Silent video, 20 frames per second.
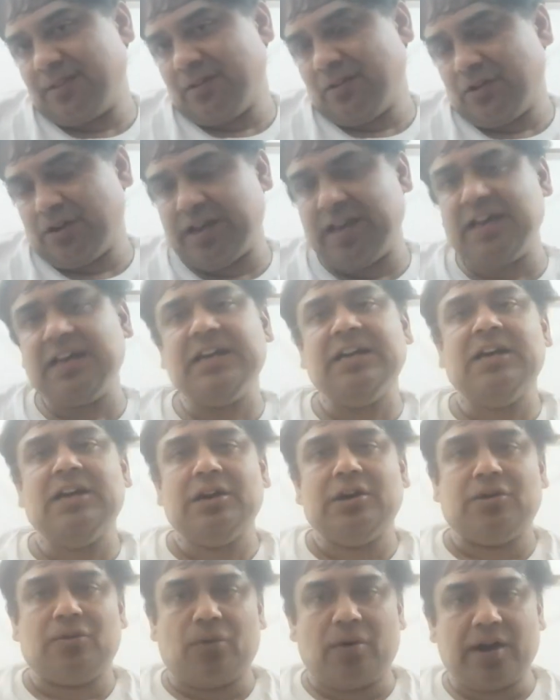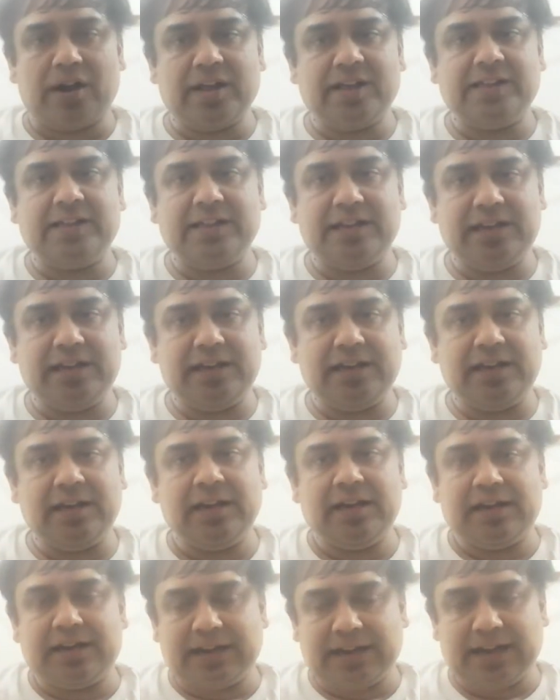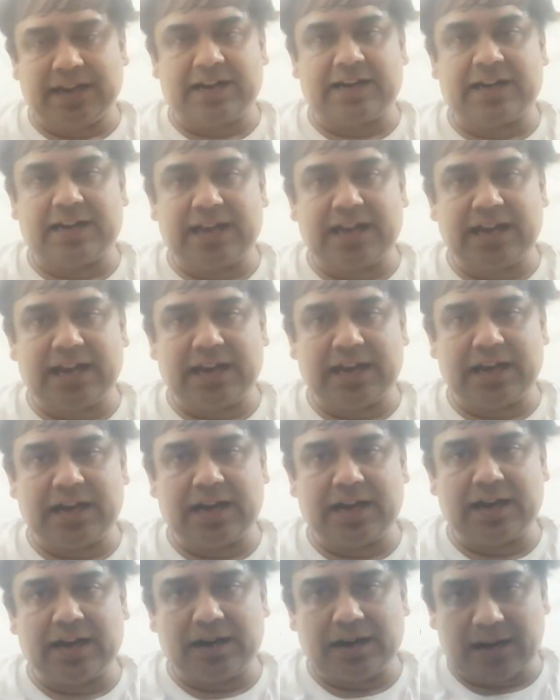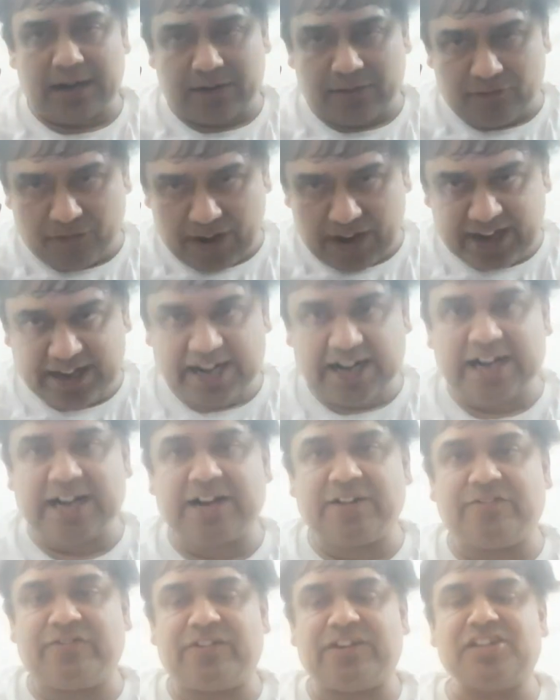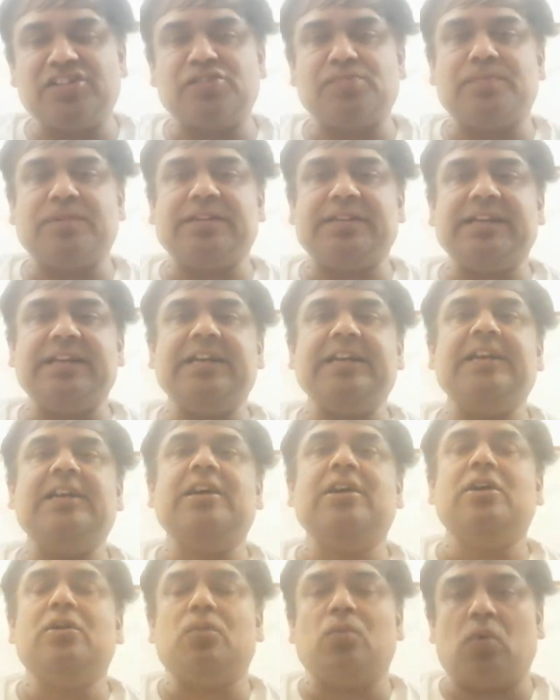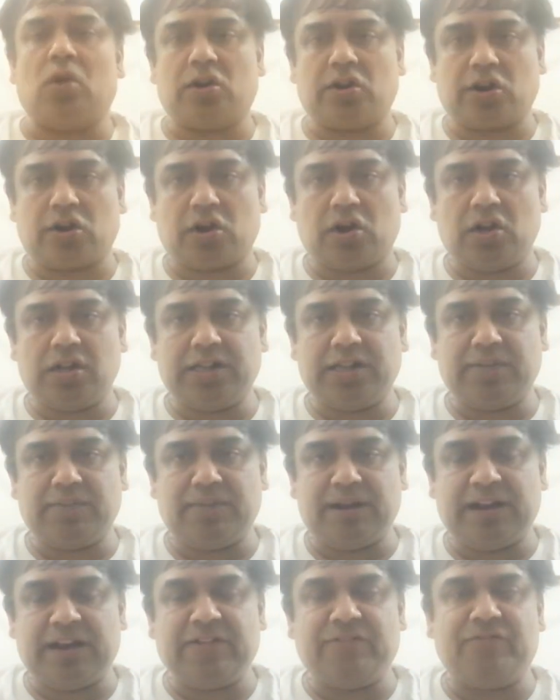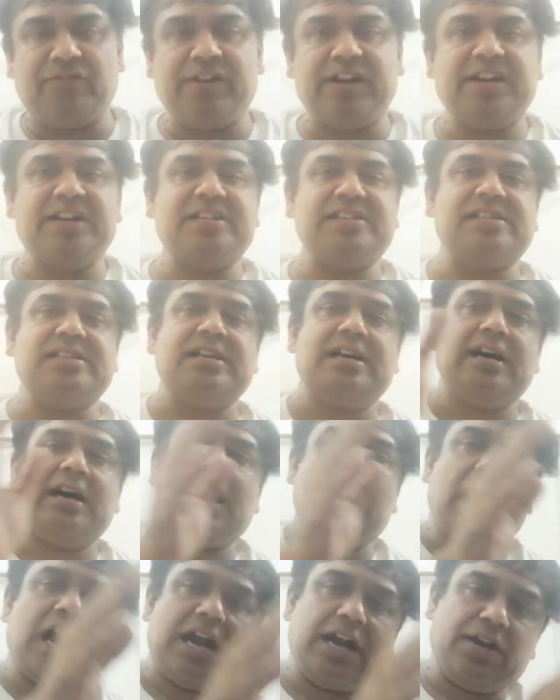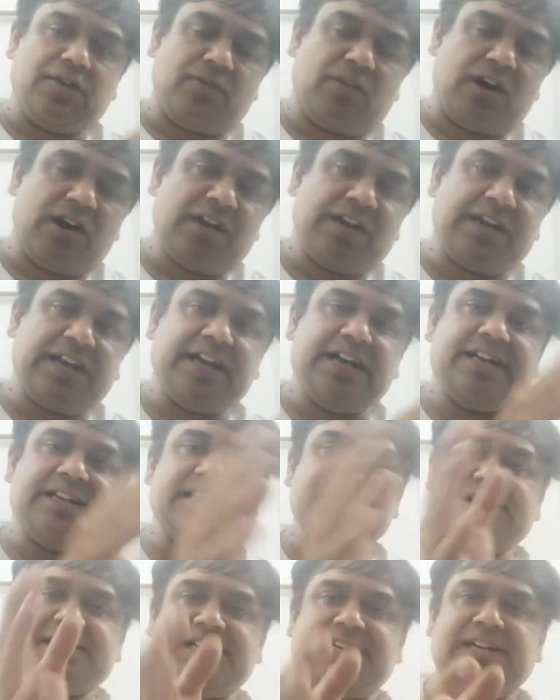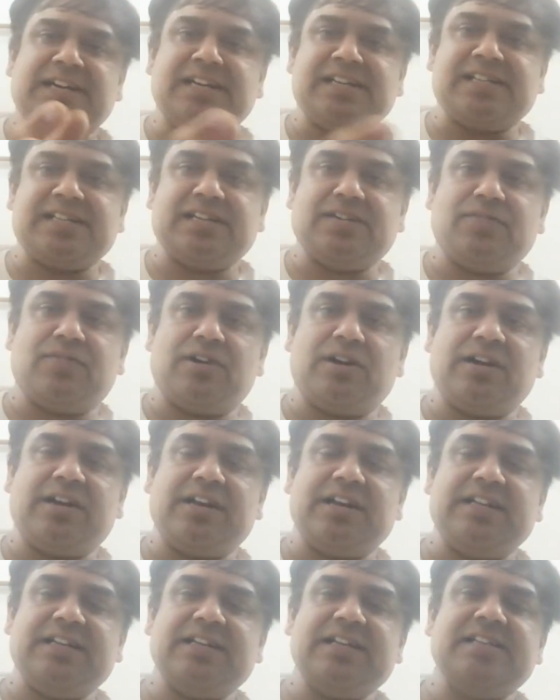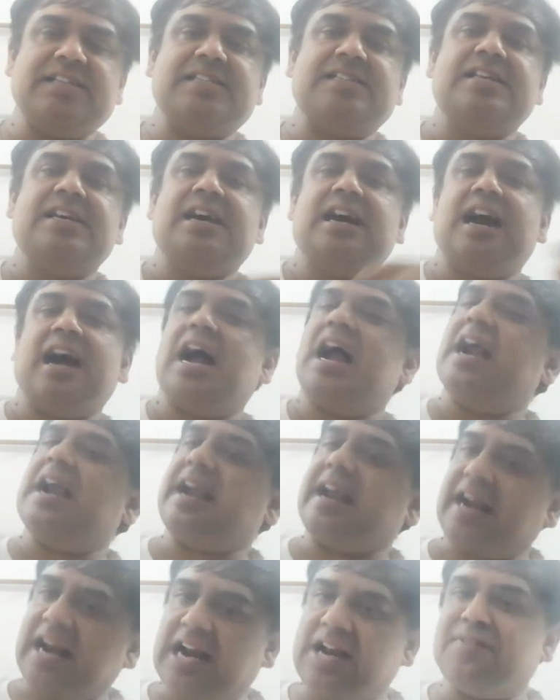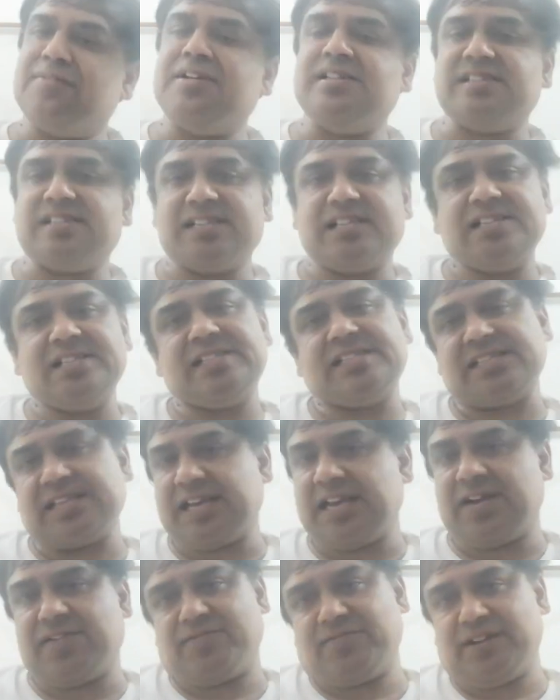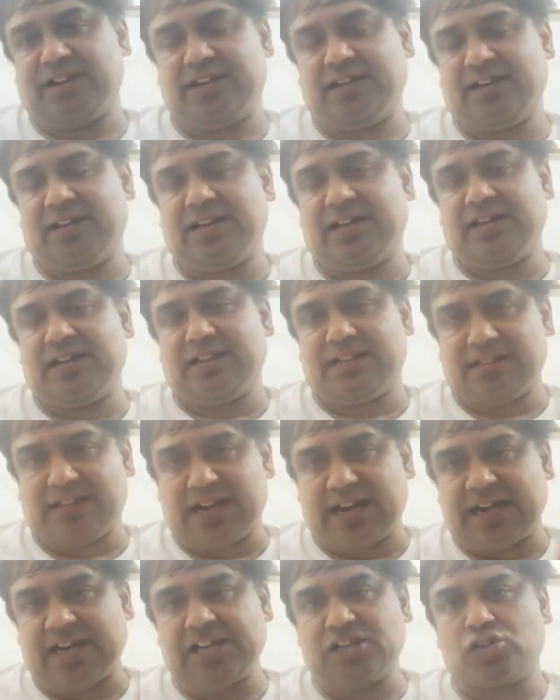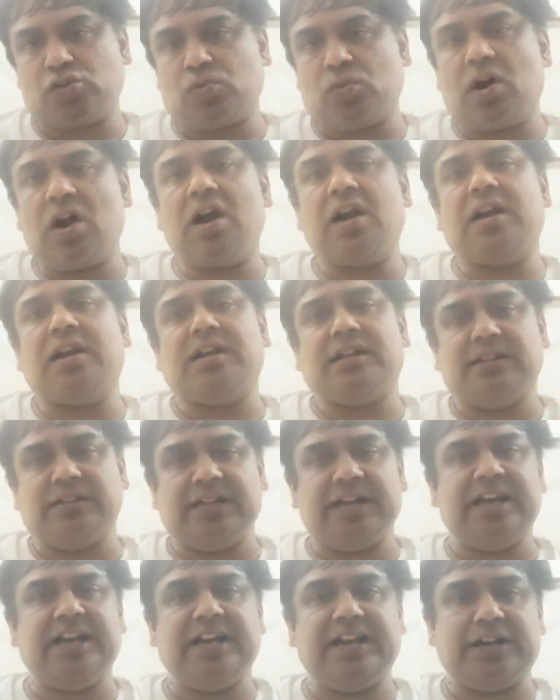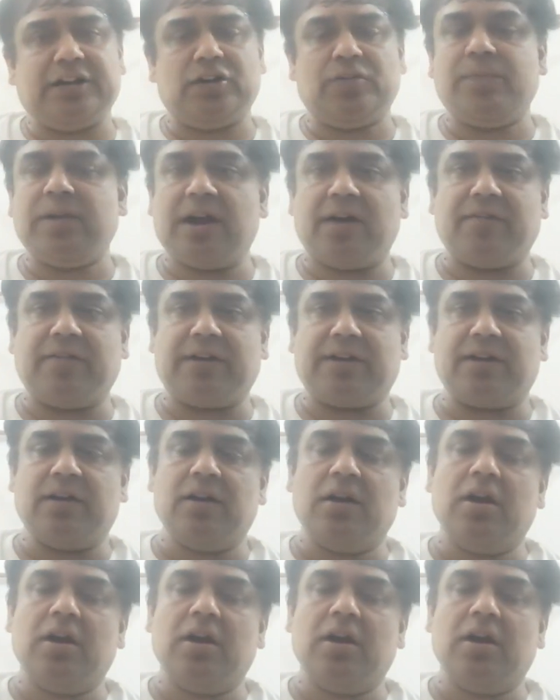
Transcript: Okay, what is the technique finite difference method? What are all the benefits, advantages and disadvantages and relevance in CFD? That is what they need to be aware.